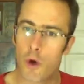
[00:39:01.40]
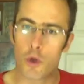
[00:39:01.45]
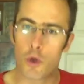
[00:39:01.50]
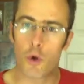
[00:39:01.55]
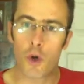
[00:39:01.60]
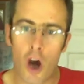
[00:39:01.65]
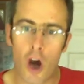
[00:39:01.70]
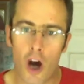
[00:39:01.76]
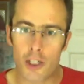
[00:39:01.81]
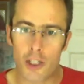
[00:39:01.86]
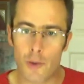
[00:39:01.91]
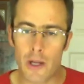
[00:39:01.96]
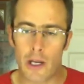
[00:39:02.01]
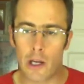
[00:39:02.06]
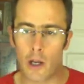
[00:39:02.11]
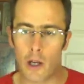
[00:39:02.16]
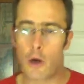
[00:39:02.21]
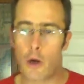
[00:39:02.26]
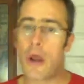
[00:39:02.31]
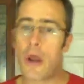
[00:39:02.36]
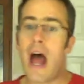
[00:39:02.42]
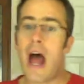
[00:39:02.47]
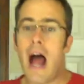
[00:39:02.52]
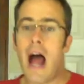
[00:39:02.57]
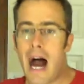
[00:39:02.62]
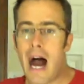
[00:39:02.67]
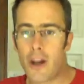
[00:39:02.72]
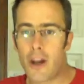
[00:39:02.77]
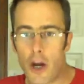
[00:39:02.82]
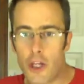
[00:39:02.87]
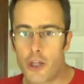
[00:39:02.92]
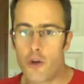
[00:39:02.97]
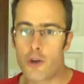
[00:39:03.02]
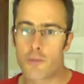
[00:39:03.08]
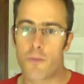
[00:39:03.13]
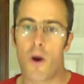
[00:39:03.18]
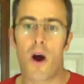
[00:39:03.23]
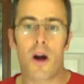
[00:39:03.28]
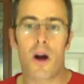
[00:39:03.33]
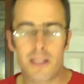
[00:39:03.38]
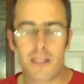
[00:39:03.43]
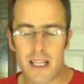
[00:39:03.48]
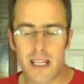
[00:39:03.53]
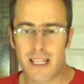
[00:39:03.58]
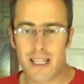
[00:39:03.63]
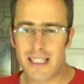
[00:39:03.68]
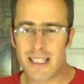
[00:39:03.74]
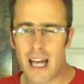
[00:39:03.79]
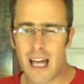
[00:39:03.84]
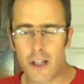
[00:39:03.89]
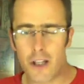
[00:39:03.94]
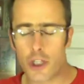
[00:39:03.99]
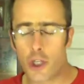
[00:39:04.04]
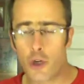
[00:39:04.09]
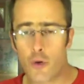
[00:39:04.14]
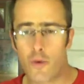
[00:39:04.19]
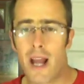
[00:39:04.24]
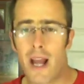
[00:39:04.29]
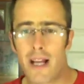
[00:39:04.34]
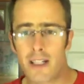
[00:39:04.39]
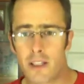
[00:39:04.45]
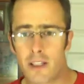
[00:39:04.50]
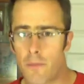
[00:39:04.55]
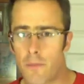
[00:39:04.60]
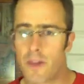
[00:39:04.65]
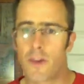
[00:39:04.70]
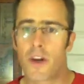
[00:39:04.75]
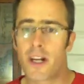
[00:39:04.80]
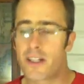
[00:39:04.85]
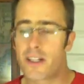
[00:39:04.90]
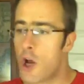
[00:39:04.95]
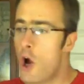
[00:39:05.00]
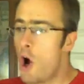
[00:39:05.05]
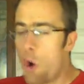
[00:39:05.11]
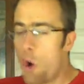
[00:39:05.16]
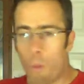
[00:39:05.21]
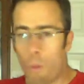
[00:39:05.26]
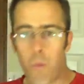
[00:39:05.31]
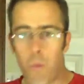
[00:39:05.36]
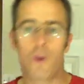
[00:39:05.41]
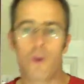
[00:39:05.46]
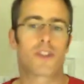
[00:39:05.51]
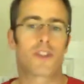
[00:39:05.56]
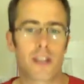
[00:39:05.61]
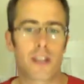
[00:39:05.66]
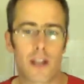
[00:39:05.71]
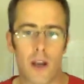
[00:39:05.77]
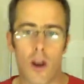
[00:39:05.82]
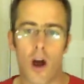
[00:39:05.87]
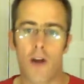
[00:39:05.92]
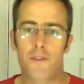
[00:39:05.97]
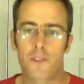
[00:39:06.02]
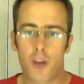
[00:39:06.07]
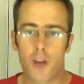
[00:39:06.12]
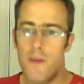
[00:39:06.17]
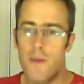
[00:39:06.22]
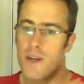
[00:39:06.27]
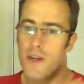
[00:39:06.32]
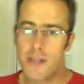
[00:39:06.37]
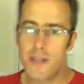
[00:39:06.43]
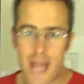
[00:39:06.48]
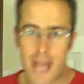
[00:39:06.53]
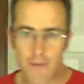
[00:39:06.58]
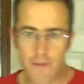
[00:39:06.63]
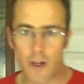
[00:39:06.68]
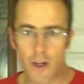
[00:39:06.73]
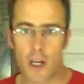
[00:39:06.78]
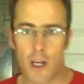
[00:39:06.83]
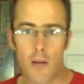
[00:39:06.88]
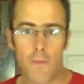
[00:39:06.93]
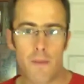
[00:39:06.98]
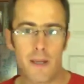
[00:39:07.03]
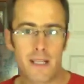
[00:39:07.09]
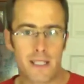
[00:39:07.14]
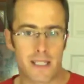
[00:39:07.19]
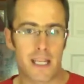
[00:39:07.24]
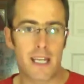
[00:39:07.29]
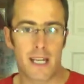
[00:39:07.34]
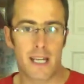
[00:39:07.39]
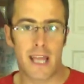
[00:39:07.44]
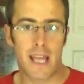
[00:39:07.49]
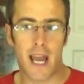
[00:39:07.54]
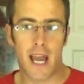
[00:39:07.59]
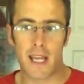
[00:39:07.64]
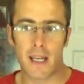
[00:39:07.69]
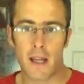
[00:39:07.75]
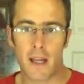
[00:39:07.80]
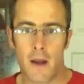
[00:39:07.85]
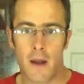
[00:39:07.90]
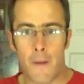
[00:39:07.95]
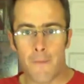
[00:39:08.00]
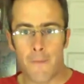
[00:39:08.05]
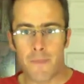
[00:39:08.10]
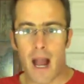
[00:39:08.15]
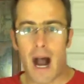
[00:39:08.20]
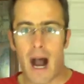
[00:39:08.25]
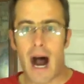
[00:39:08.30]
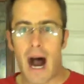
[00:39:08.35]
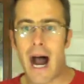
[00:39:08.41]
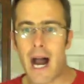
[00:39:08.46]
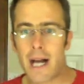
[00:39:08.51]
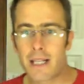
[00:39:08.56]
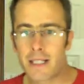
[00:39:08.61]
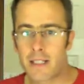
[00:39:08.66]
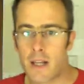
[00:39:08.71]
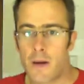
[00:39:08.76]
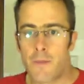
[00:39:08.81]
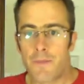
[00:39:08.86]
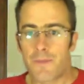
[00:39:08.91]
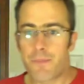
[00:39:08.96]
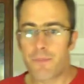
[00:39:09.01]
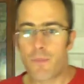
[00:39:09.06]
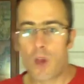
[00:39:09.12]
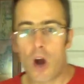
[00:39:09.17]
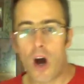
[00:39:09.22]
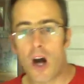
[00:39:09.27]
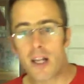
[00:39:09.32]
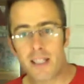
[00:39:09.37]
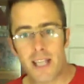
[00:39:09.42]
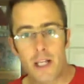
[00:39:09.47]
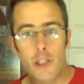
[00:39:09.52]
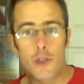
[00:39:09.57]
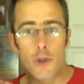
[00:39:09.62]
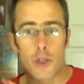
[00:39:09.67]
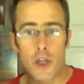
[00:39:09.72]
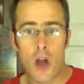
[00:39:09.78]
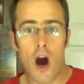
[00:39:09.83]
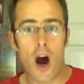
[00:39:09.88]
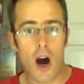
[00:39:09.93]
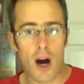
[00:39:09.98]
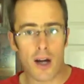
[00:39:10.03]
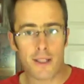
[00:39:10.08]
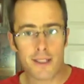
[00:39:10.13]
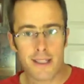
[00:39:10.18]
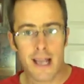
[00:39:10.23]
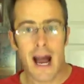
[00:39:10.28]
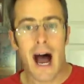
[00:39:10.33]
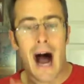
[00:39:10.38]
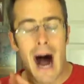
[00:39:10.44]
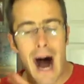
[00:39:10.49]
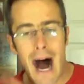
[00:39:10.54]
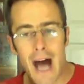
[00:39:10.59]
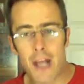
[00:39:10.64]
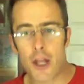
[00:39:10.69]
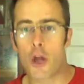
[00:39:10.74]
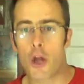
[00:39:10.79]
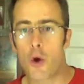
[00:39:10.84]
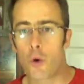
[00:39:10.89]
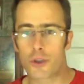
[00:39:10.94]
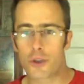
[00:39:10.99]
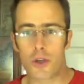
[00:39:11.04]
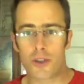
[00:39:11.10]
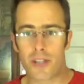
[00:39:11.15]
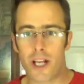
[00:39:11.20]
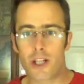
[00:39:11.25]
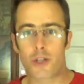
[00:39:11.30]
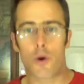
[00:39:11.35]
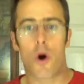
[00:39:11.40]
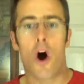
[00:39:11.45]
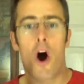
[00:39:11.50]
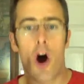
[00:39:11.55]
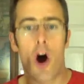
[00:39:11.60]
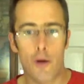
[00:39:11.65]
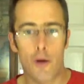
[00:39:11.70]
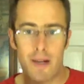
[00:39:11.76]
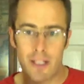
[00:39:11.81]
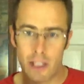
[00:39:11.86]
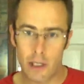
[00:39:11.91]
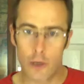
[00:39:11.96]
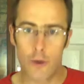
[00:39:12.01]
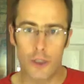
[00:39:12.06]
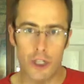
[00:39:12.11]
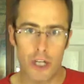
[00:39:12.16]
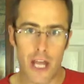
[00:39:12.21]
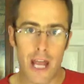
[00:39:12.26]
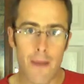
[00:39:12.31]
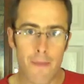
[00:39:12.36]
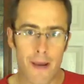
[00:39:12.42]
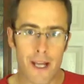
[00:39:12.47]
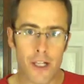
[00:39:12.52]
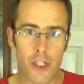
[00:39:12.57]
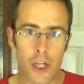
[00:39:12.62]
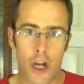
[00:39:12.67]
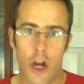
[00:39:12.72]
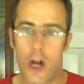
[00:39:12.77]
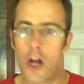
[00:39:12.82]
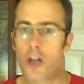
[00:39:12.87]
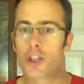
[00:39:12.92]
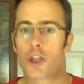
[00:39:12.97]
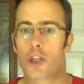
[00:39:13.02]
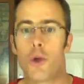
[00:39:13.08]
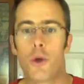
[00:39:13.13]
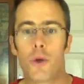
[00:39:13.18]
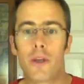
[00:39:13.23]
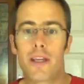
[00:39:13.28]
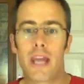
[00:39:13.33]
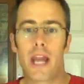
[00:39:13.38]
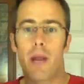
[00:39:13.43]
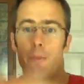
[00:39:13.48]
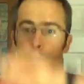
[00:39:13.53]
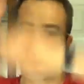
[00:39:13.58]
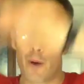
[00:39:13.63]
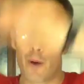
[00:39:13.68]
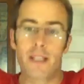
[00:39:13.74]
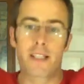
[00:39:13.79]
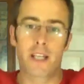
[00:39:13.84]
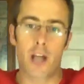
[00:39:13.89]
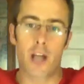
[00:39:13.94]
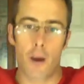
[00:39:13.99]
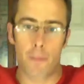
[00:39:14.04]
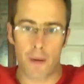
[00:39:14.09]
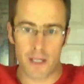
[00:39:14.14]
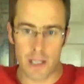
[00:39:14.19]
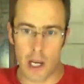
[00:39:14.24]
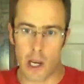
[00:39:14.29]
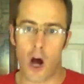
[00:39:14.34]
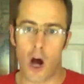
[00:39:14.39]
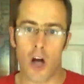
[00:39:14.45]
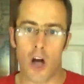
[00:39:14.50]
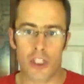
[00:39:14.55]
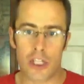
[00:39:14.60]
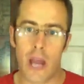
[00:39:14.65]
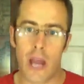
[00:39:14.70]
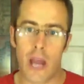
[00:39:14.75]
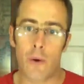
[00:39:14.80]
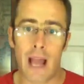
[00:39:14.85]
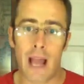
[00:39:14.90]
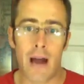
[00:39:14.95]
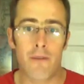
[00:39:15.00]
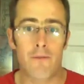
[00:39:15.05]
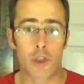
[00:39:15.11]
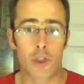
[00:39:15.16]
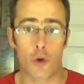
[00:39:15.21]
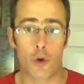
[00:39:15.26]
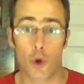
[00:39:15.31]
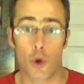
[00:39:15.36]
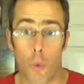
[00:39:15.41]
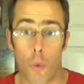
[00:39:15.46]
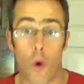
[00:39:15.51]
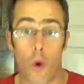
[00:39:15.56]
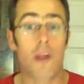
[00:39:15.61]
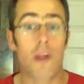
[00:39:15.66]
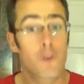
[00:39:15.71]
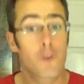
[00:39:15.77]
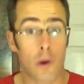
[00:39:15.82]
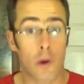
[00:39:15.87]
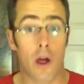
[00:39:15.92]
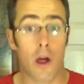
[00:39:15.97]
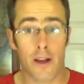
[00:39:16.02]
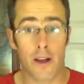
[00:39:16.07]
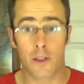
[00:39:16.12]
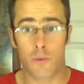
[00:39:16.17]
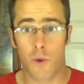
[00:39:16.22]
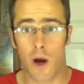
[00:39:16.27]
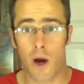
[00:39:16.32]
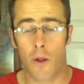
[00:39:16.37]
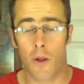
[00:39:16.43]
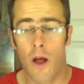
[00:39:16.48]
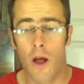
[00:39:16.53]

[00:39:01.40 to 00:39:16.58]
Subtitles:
your card to include, and I use my artistic talent to create something that is once in a lifetime, never going to be seen again. And I send you the cards, and I also send you a high resolution image so you can get it printed up as a large scale canvas on your wall if you'd like as well.